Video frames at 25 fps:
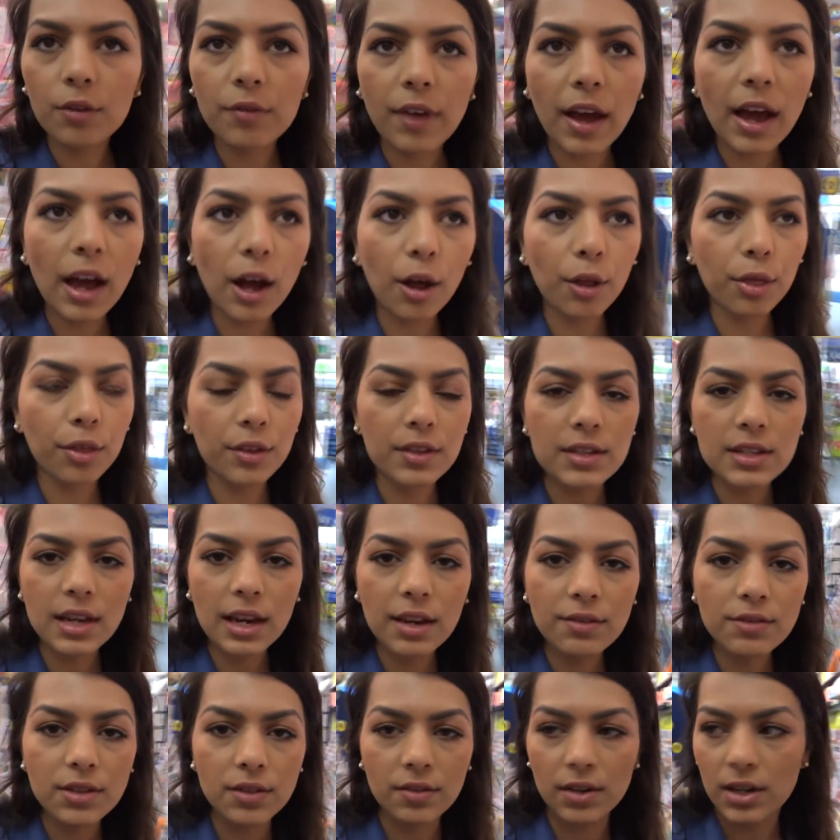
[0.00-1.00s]
for health and
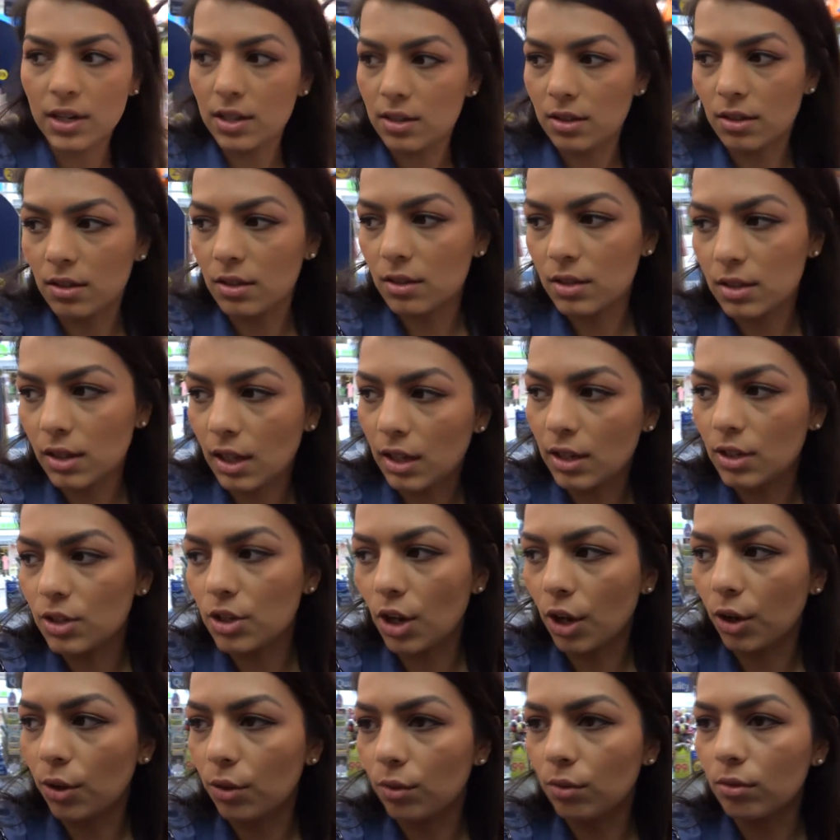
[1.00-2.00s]
safety reasons, they
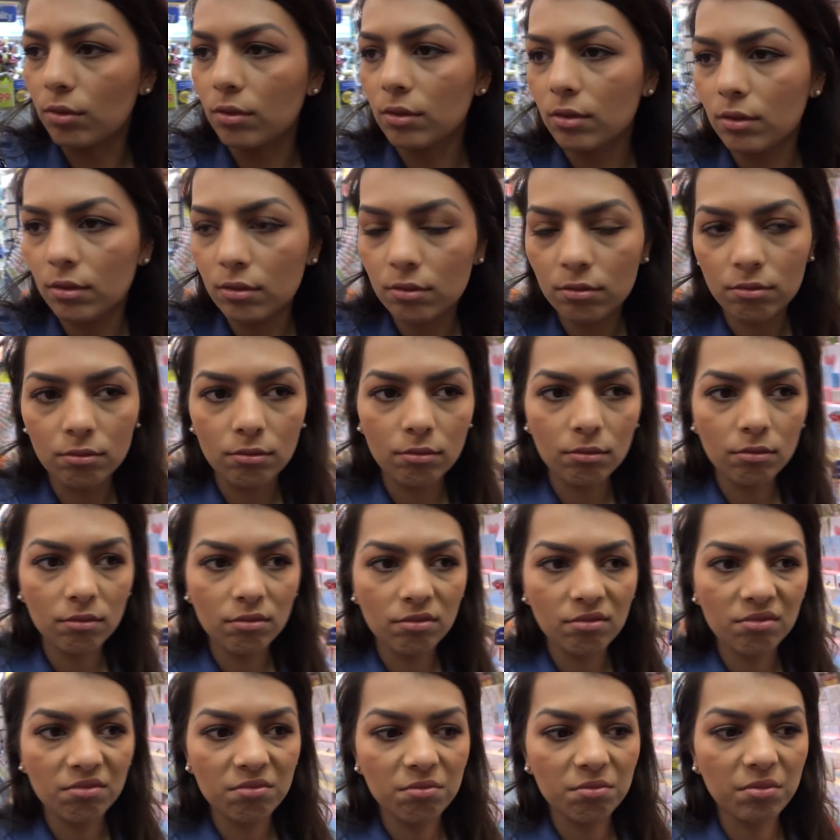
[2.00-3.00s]
don't
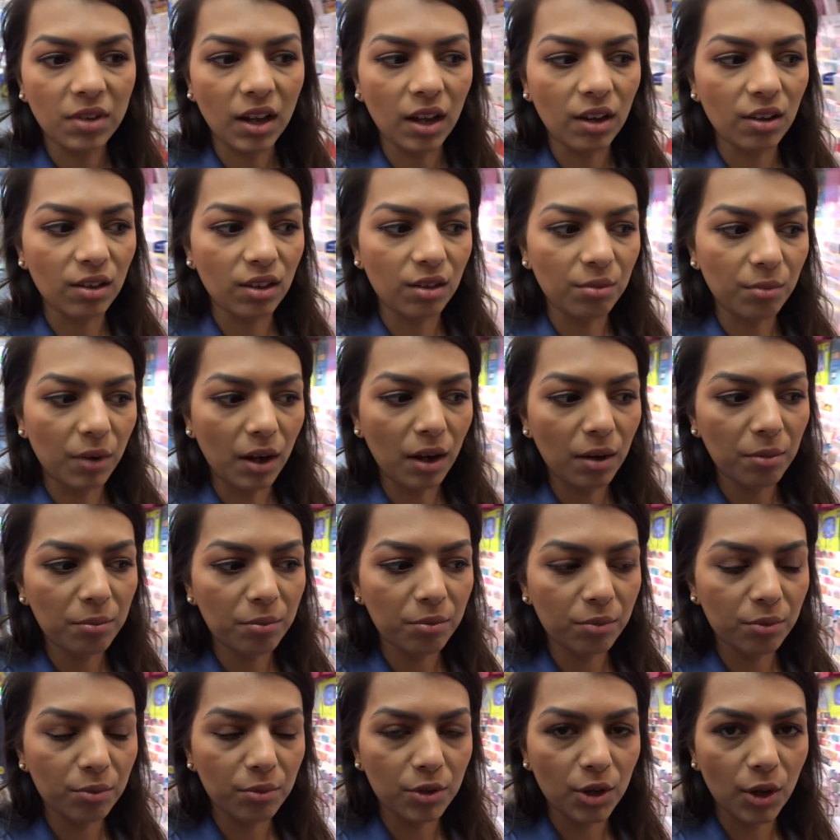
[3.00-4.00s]
blow them up.
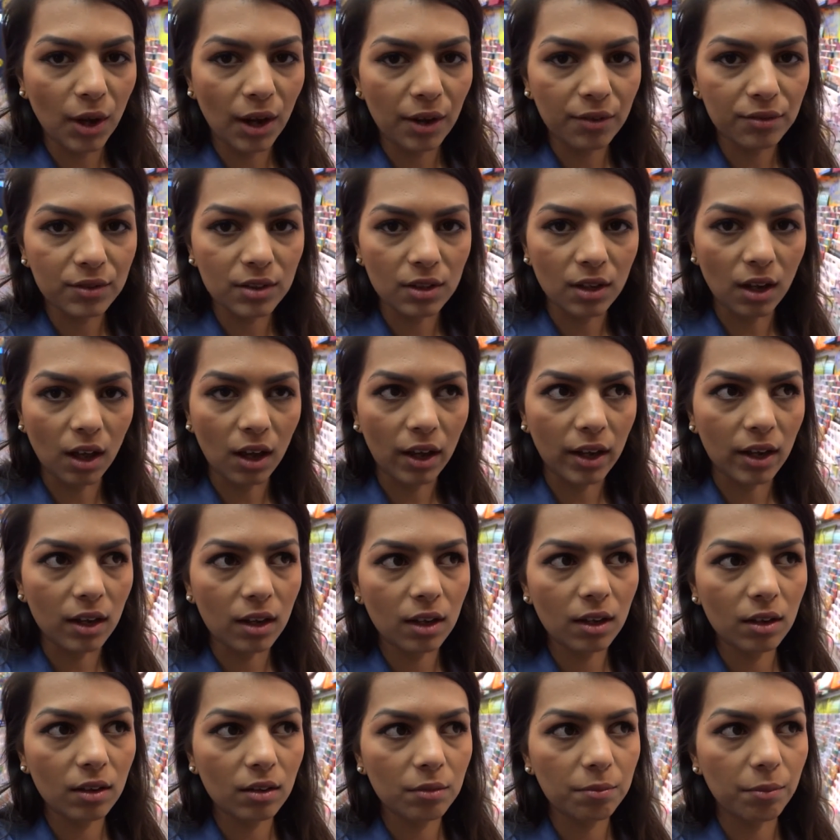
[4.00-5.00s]
You have to like
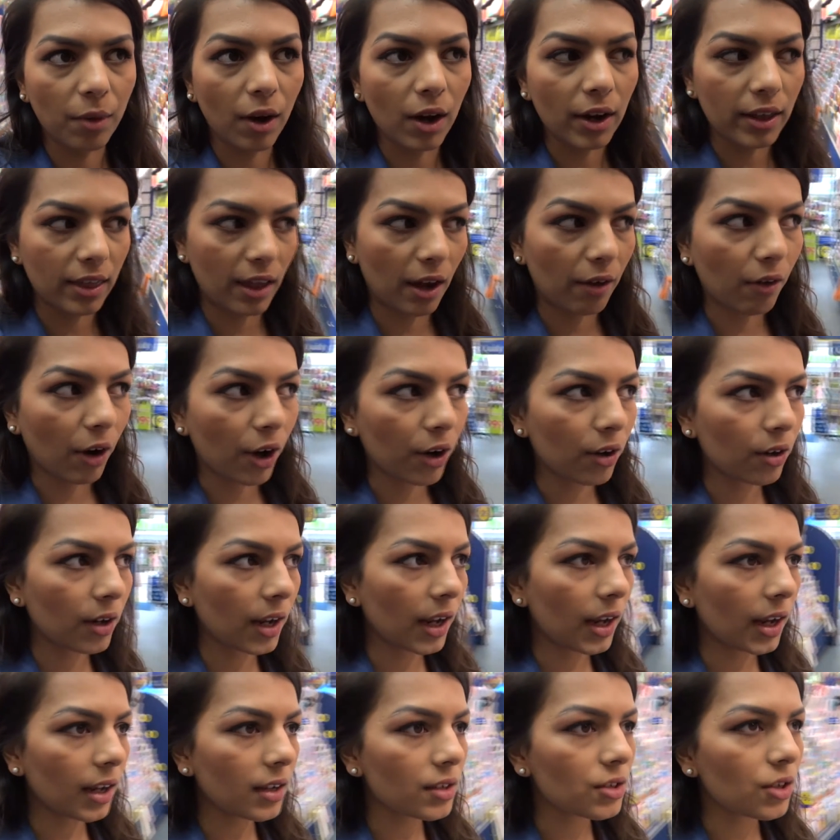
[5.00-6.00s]
buy their own
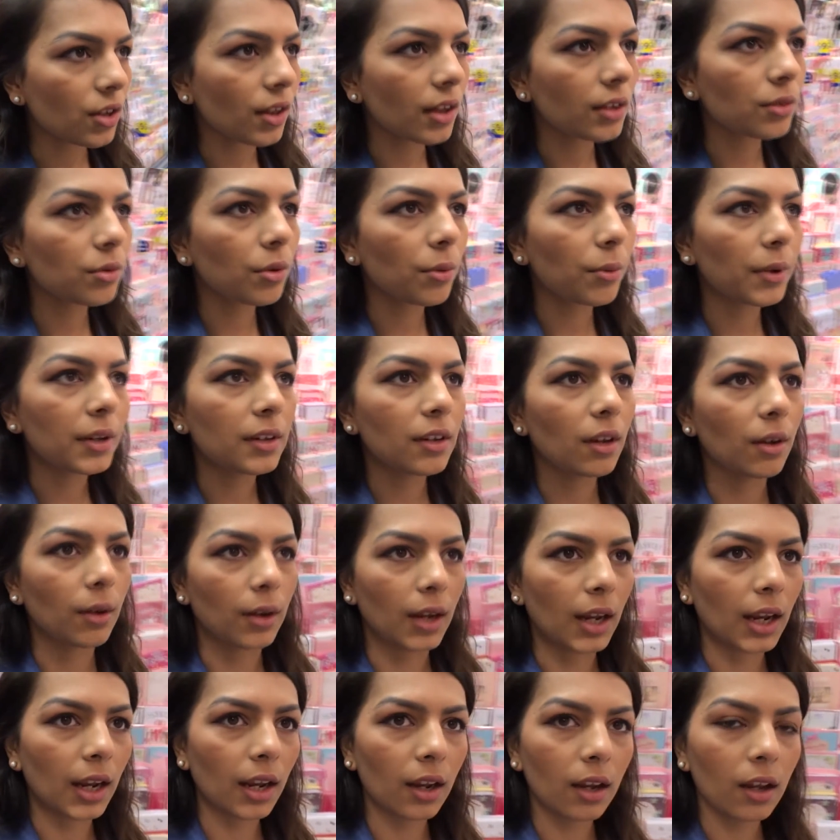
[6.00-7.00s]
here, so that's what we're
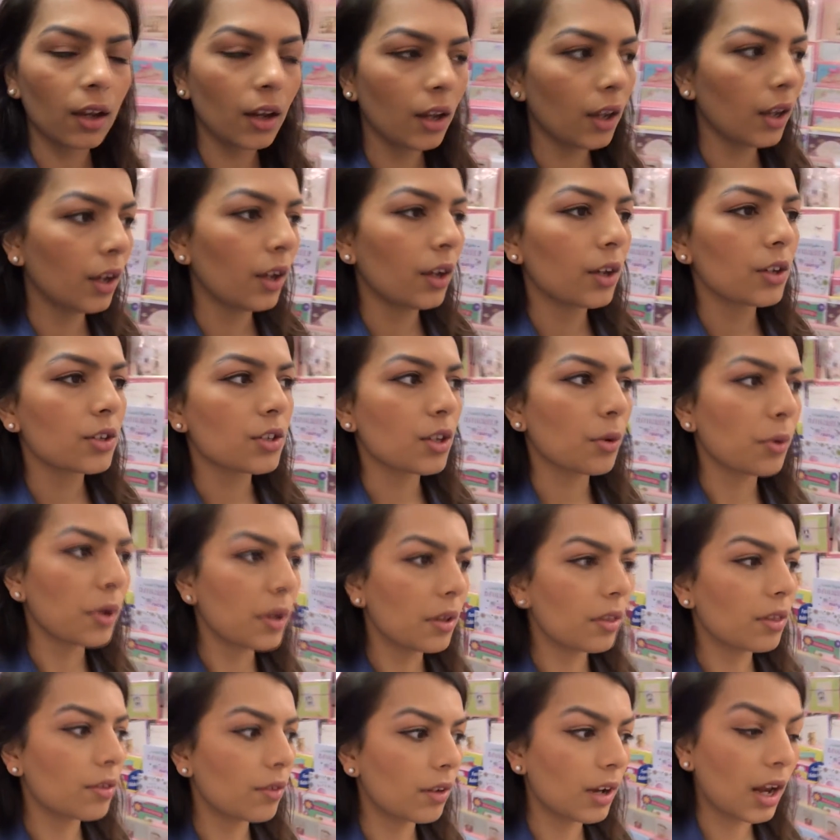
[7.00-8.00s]
doing. So
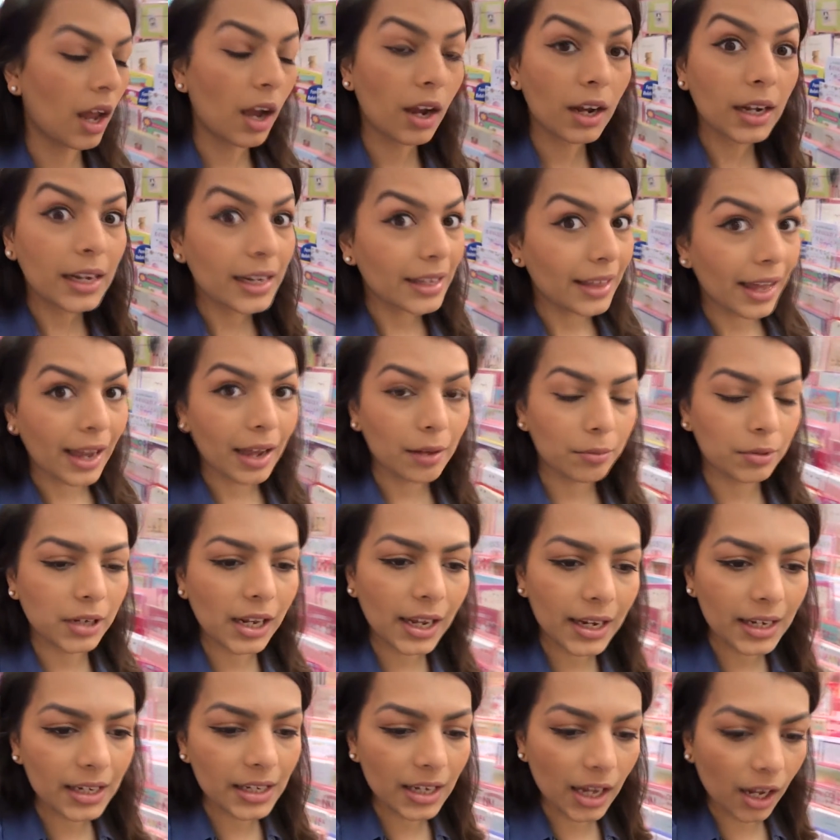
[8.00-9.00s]
we luckily they had
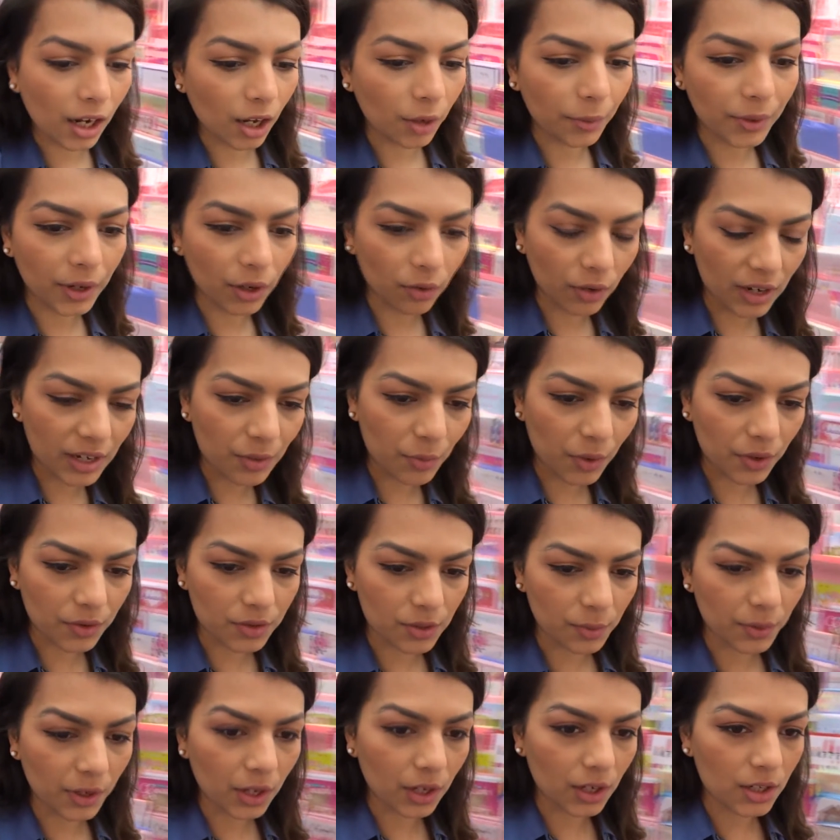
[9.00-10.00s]
plain yellow and green
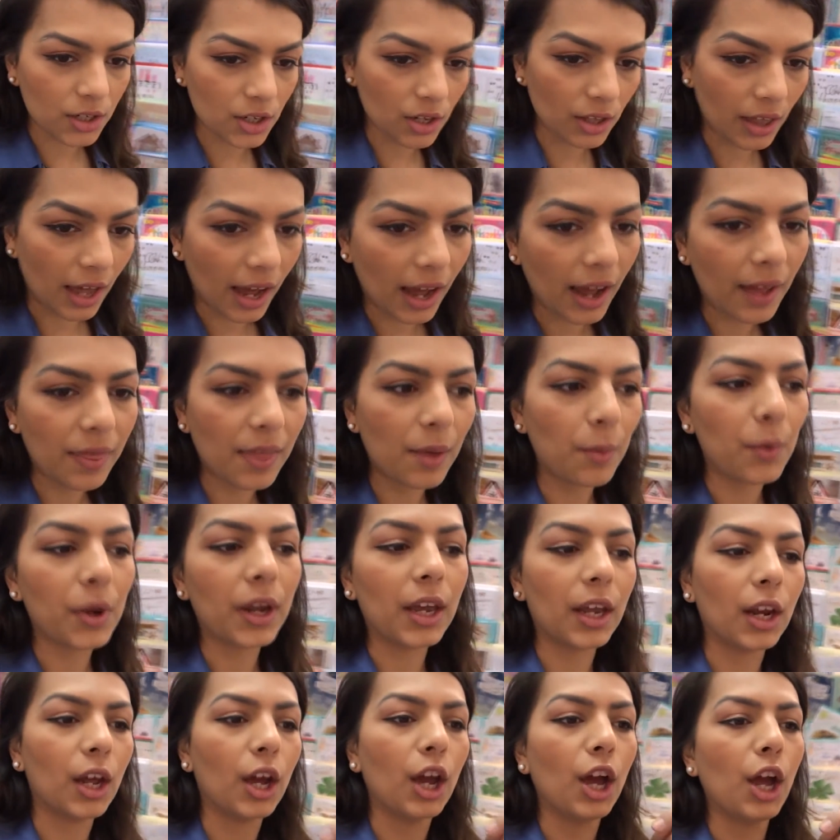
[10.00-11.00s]
ones, so we're gonna do that and then we're
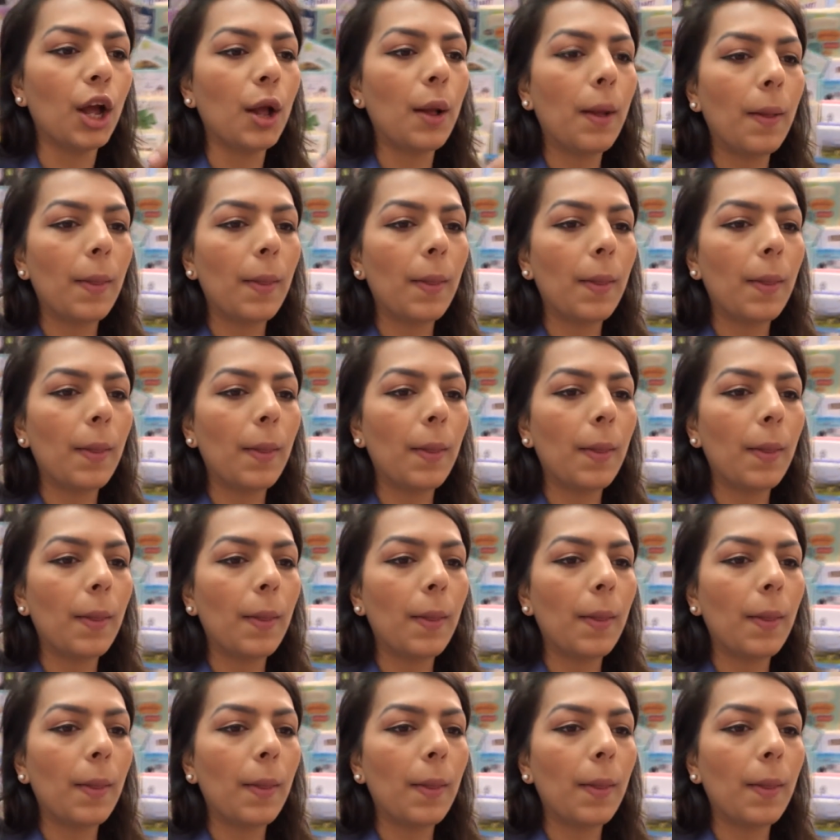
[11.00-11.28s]
gonna